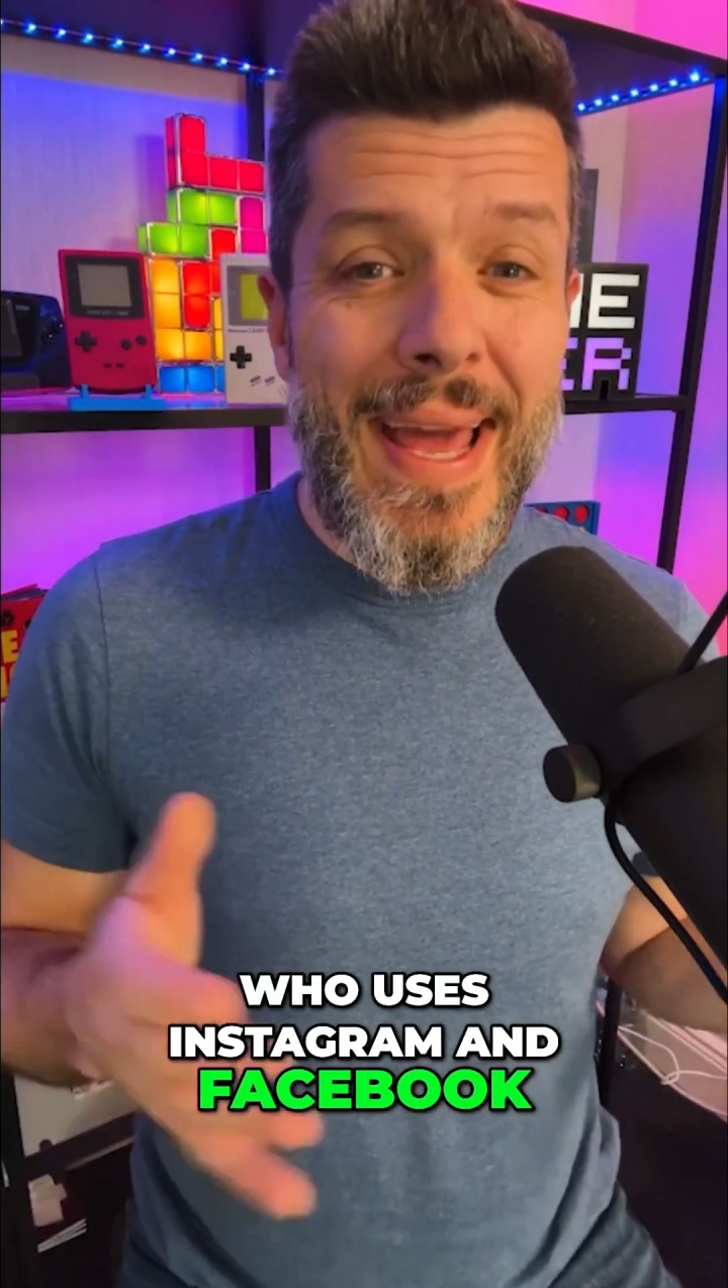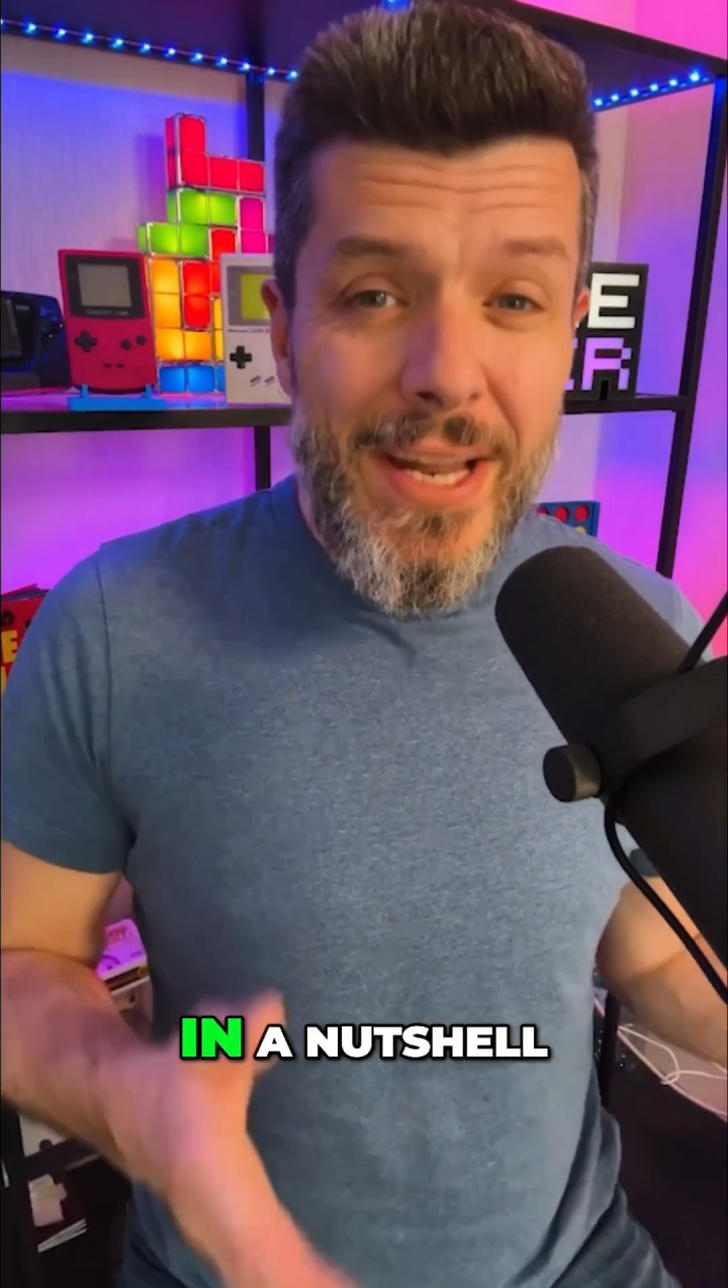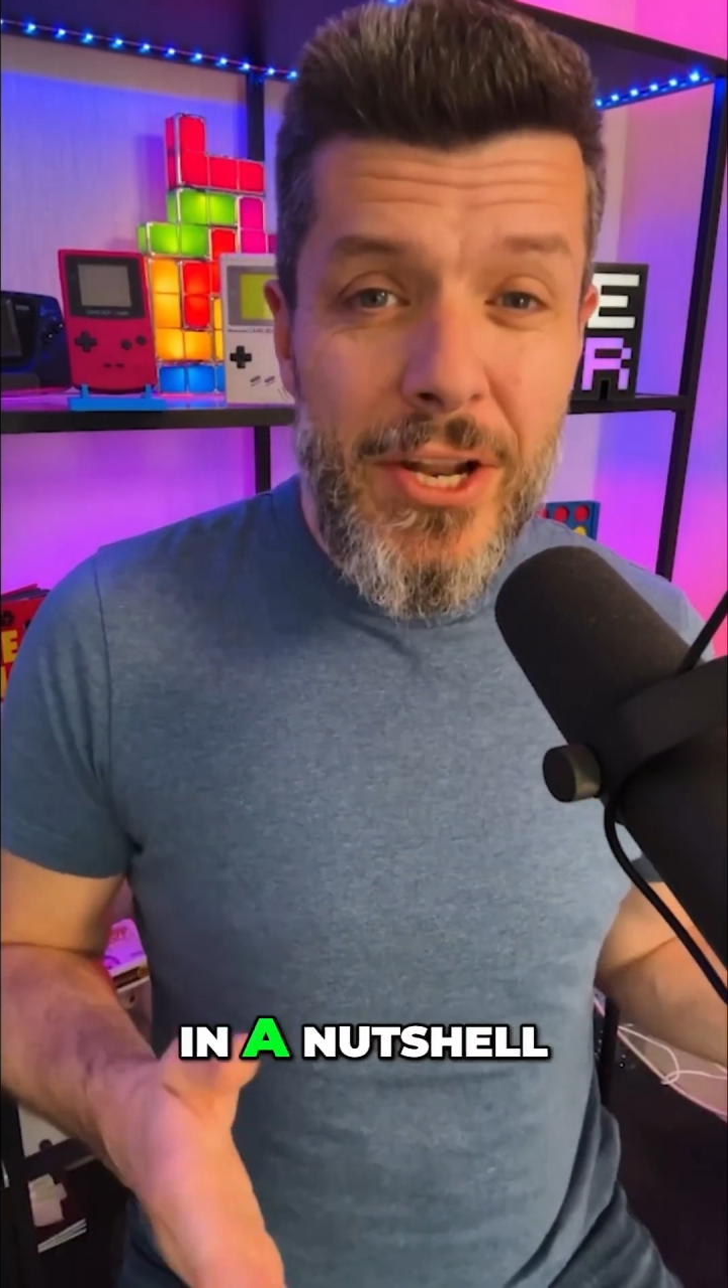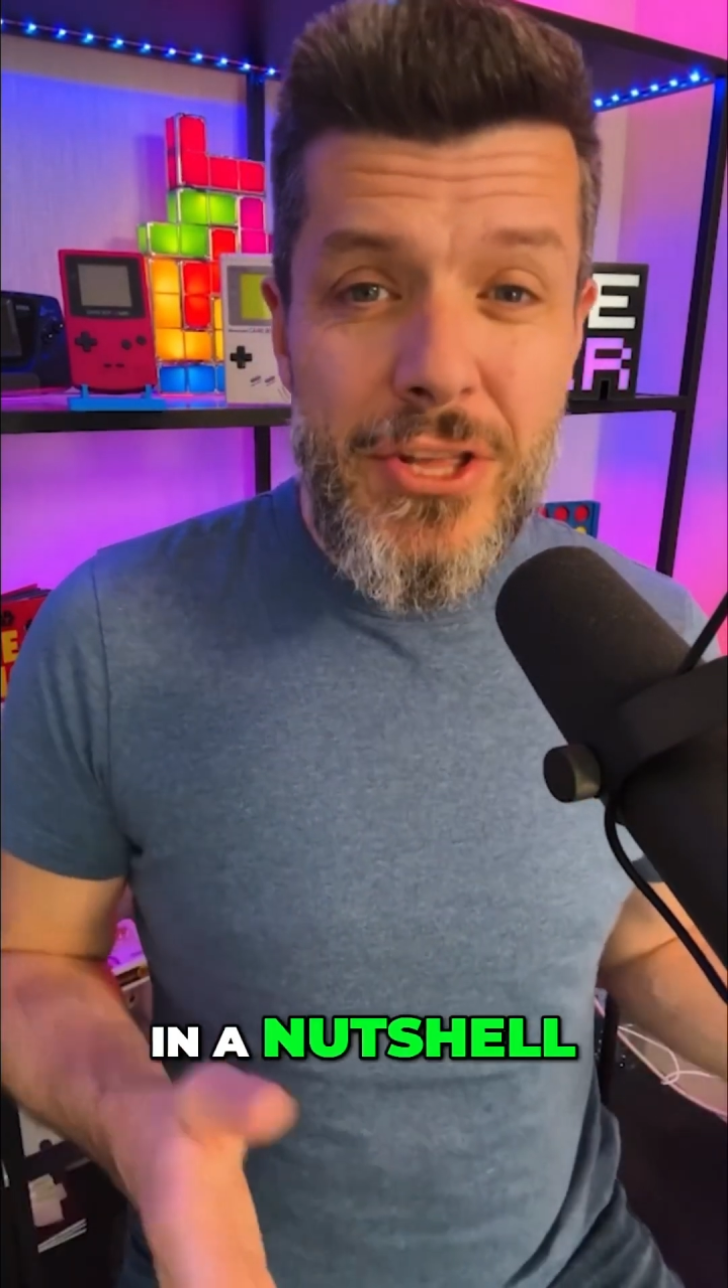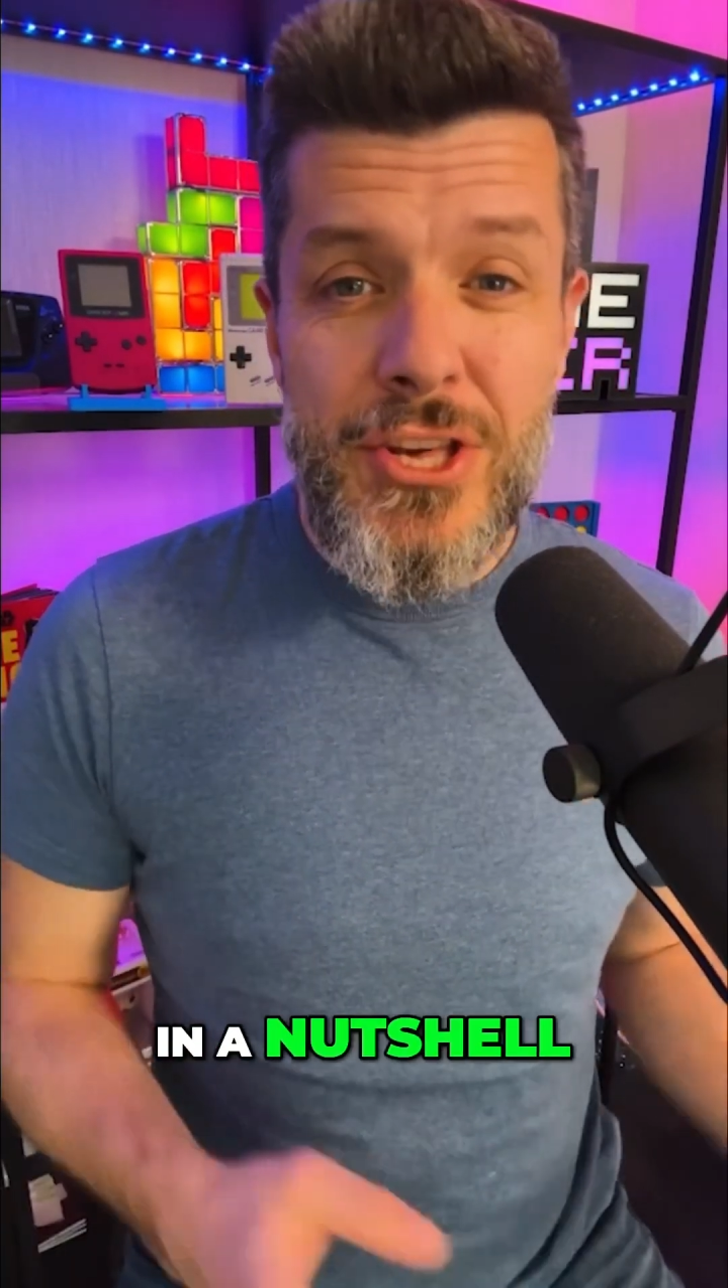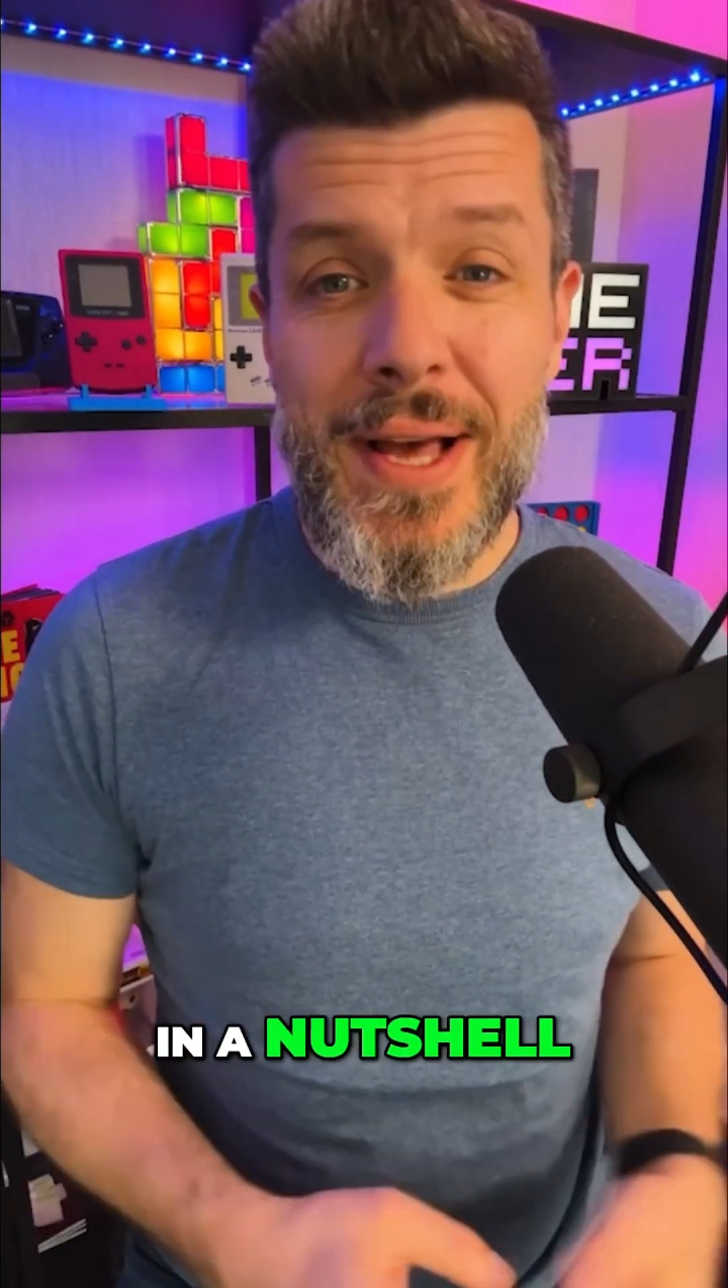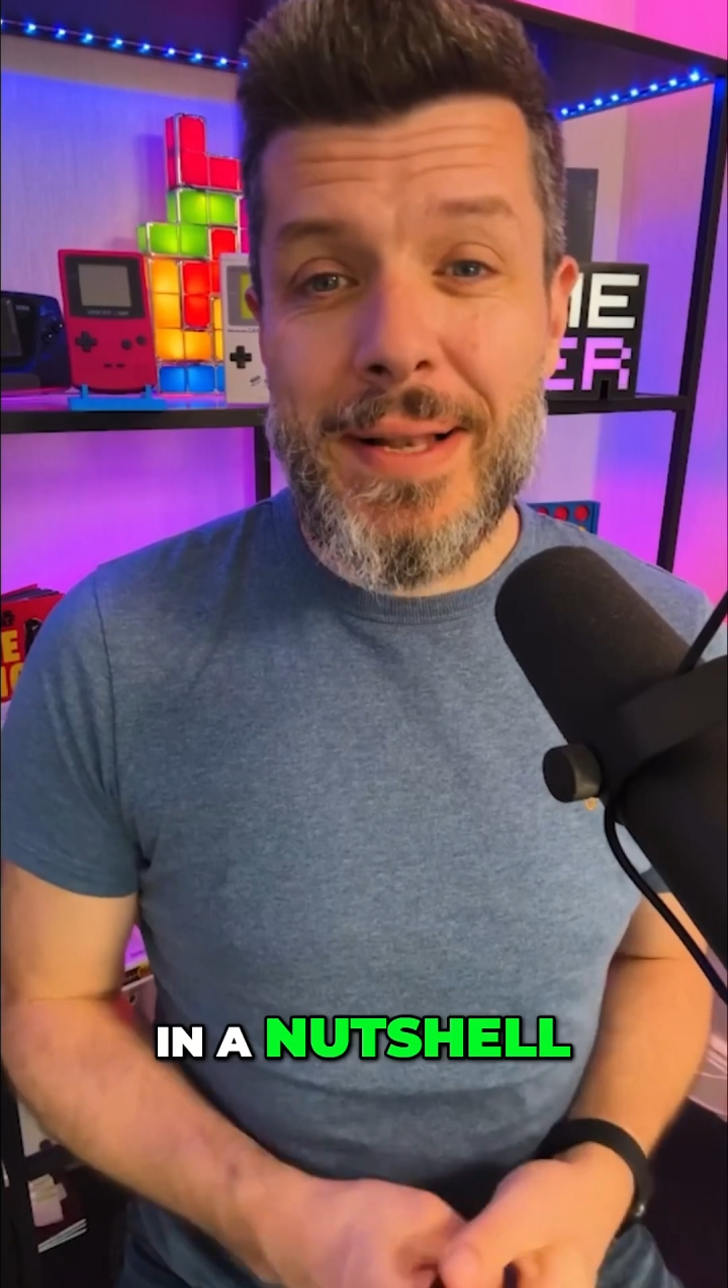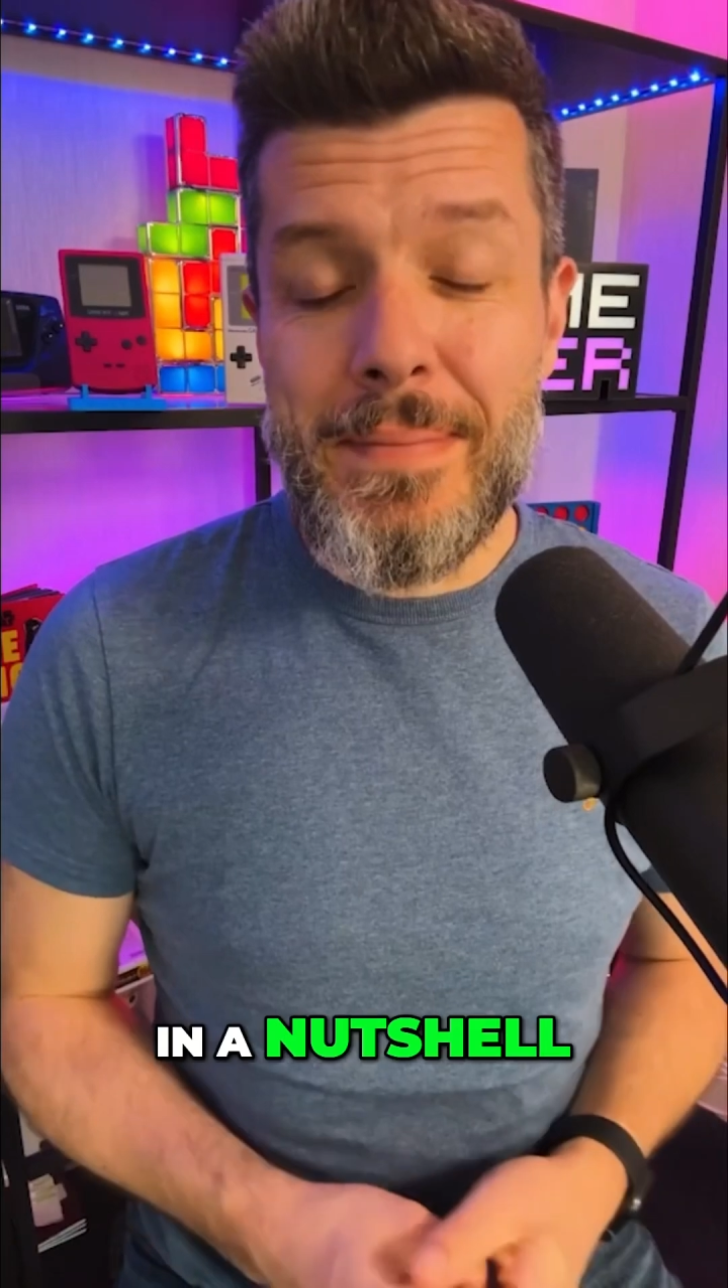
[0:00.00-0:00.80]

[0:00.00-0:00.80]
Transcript: a nutshell,